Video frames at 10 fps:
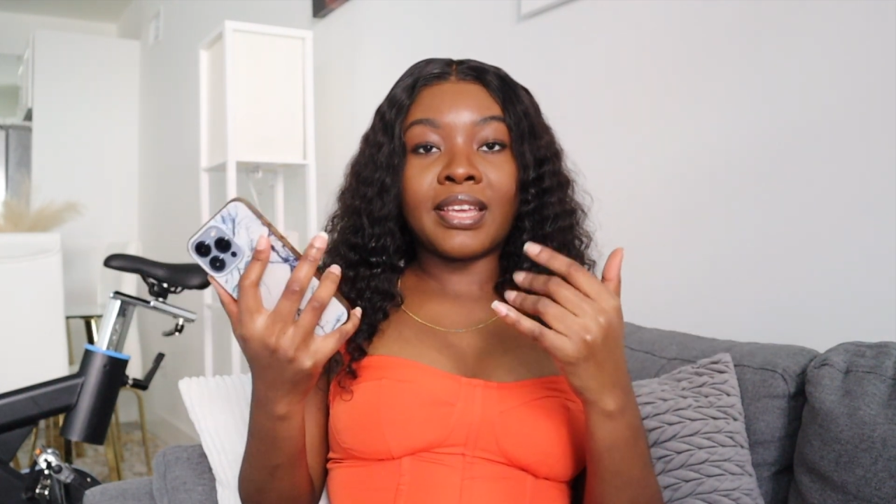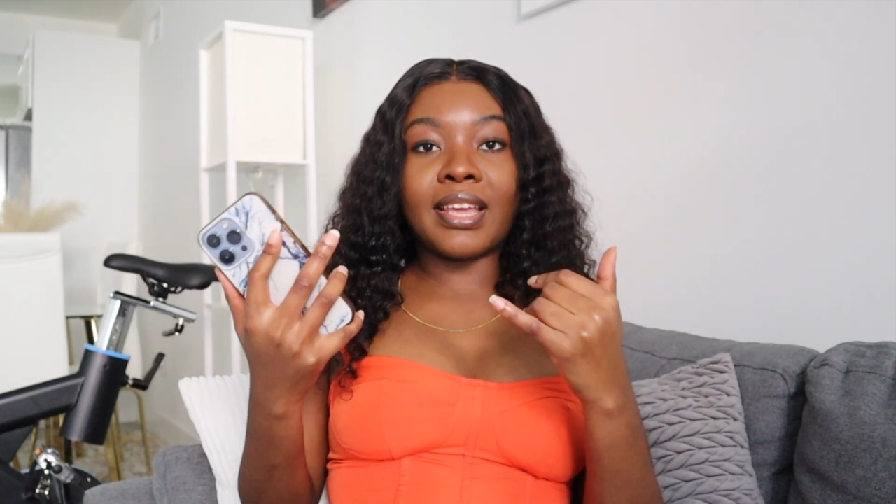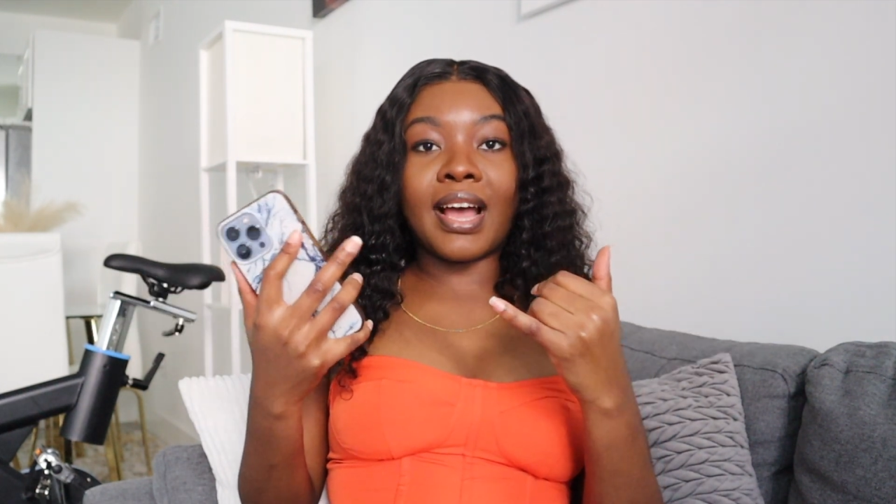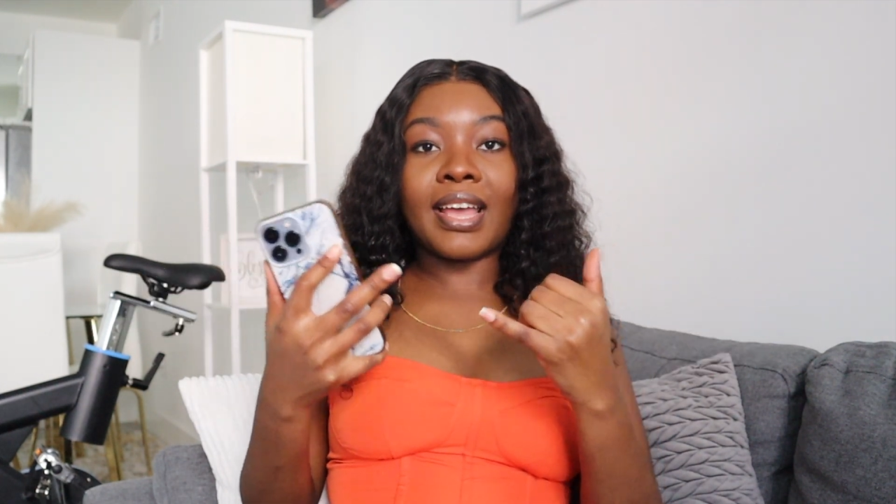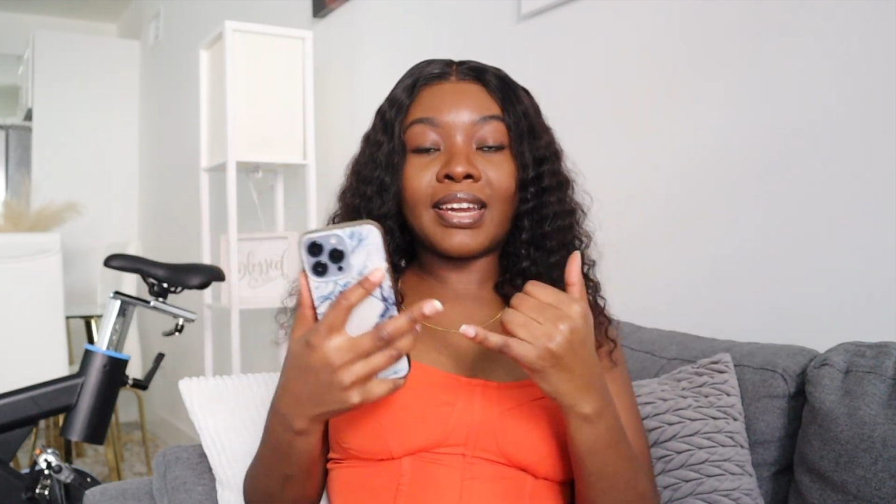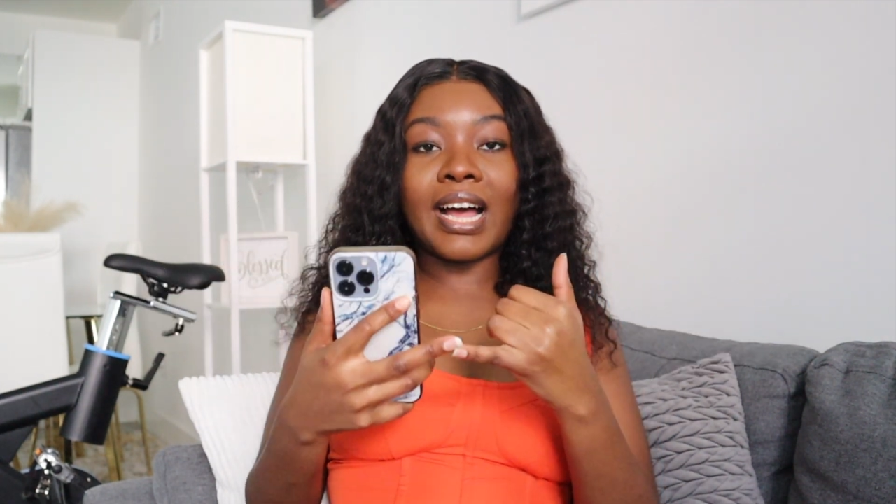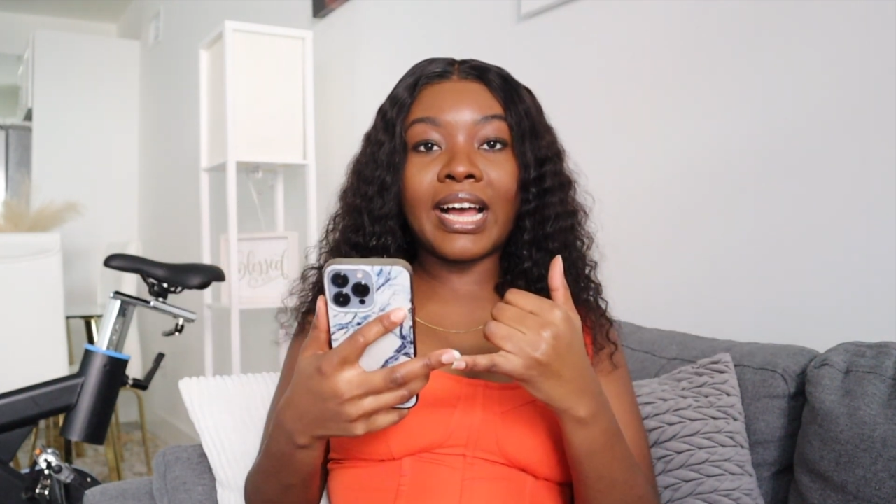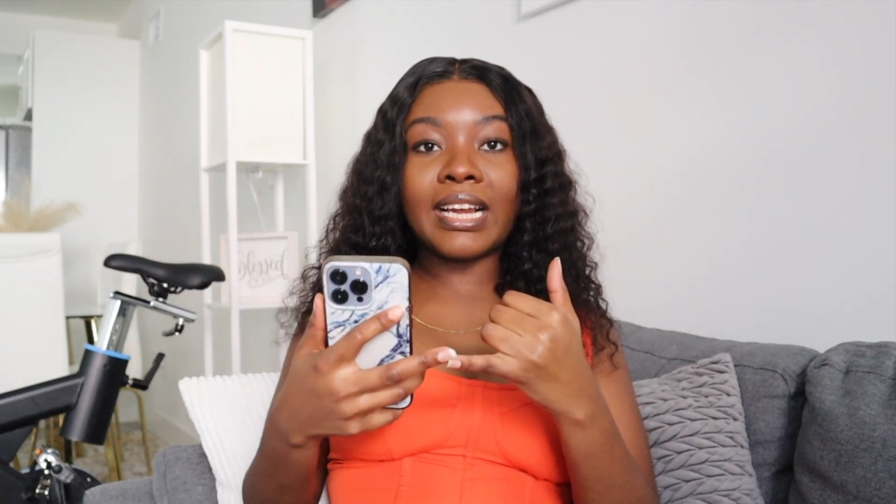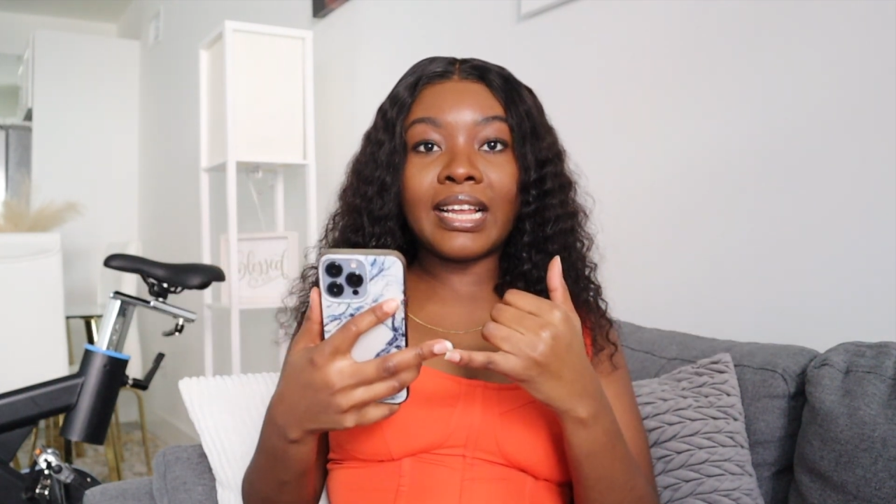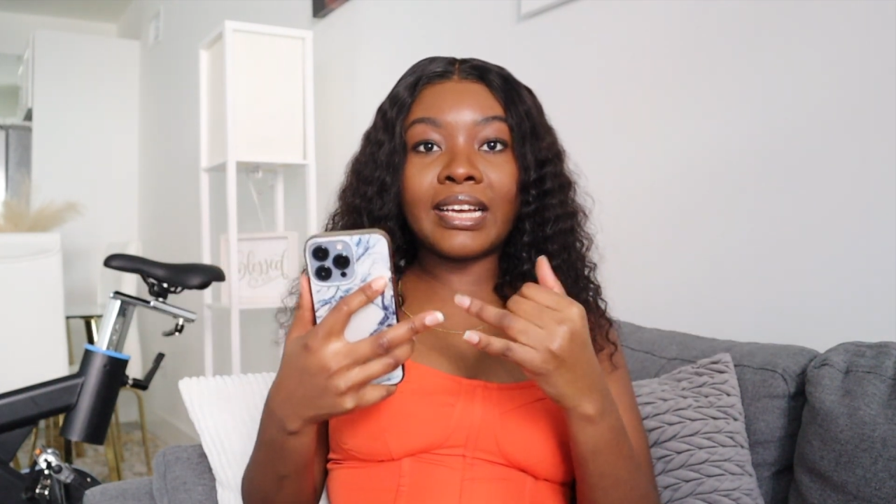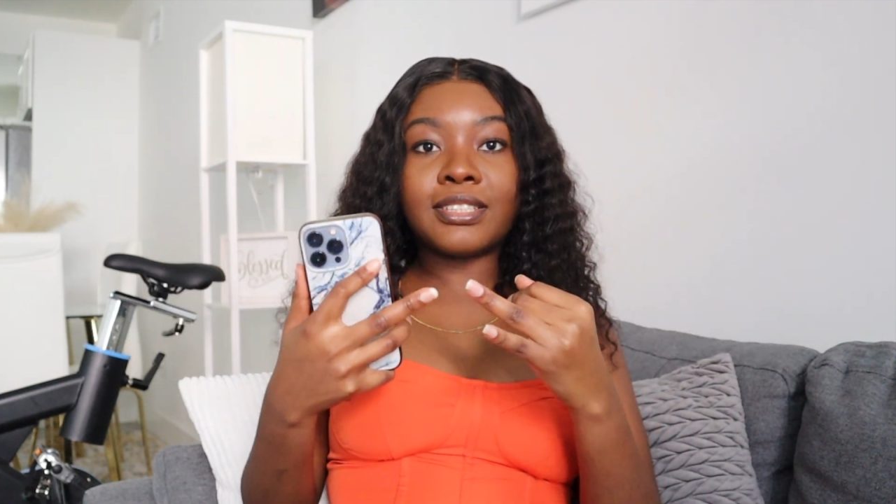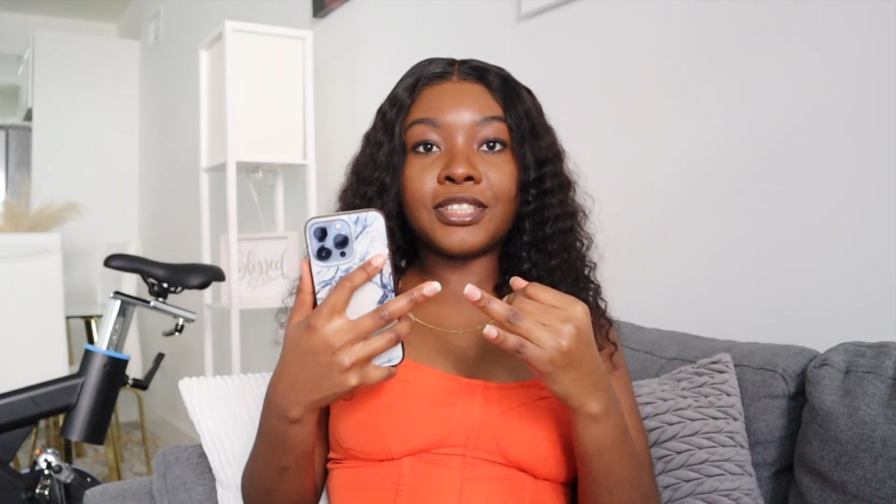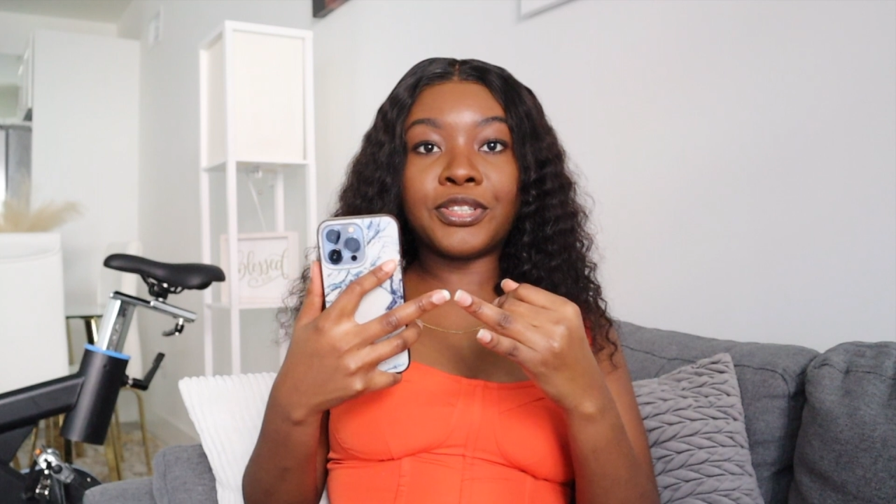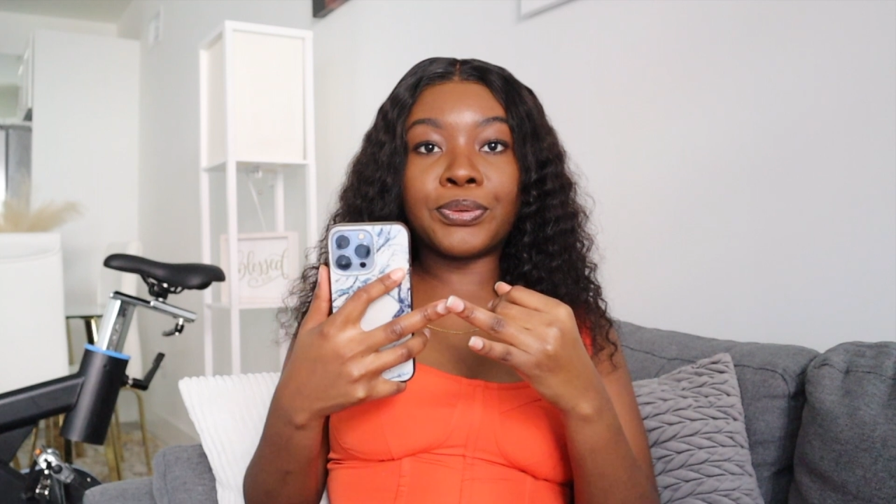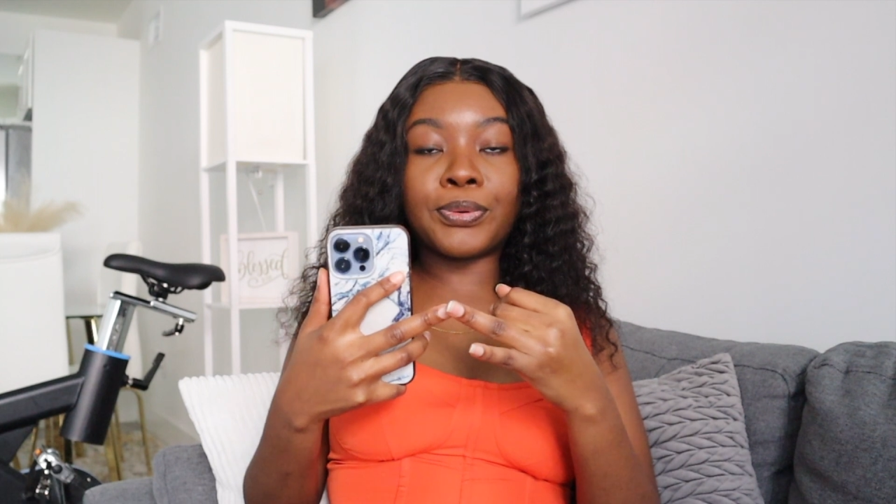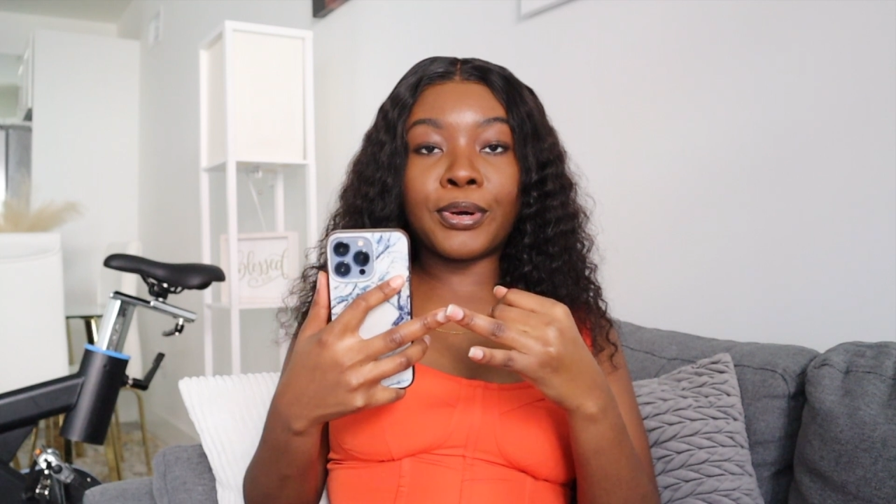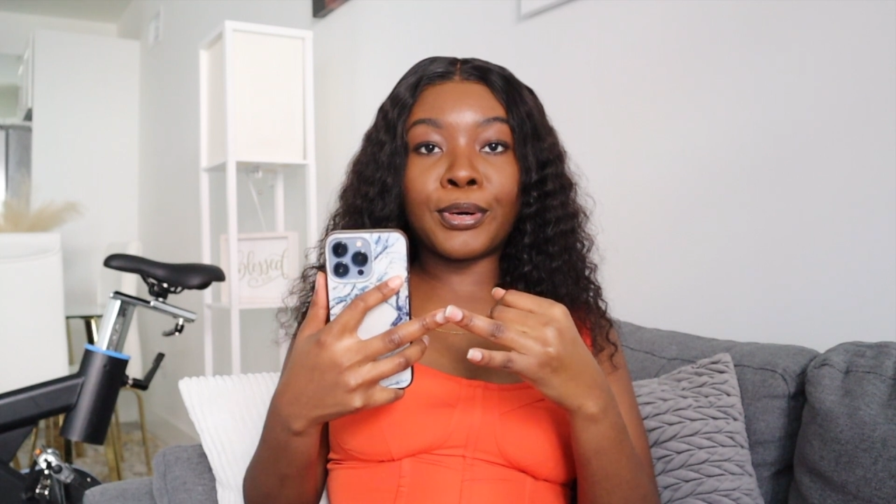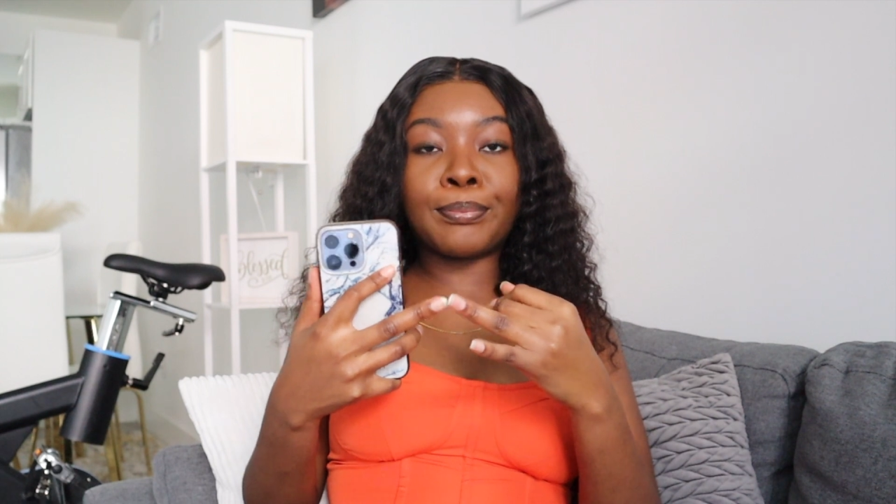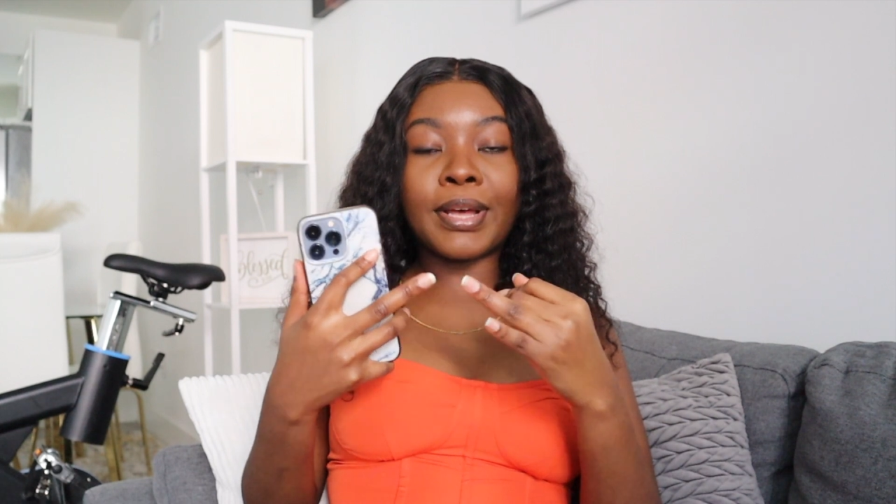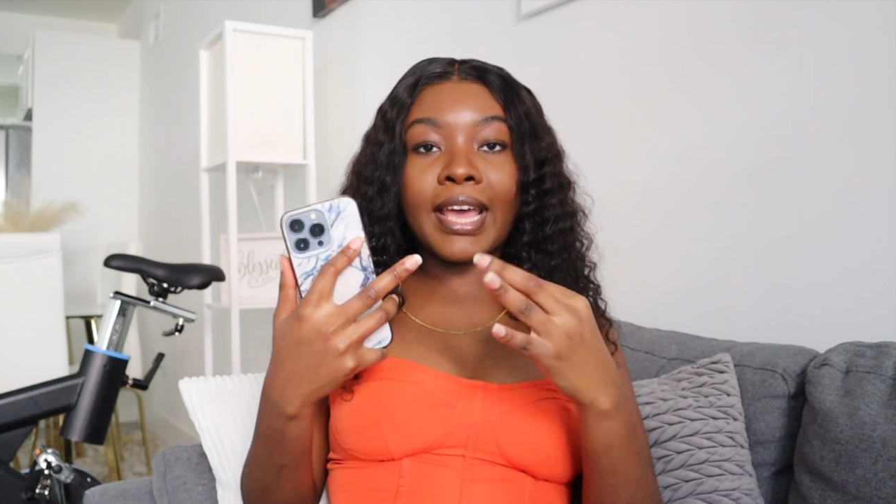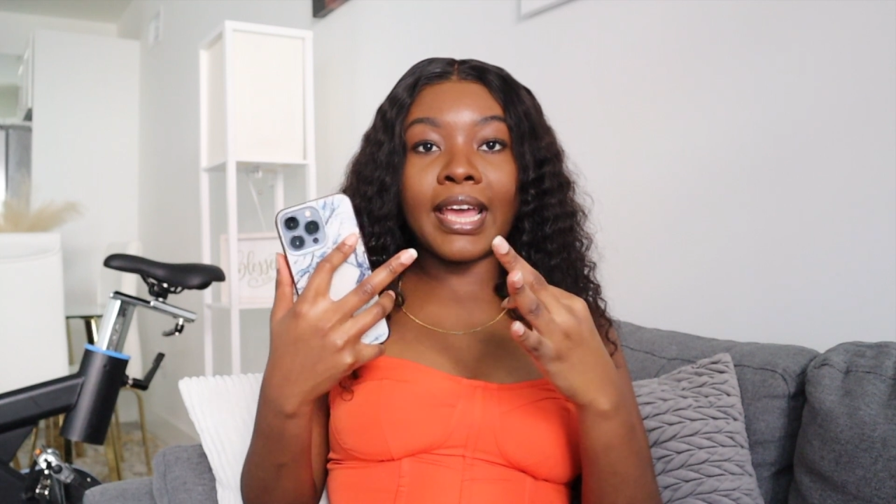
Yeah, an island, Europe,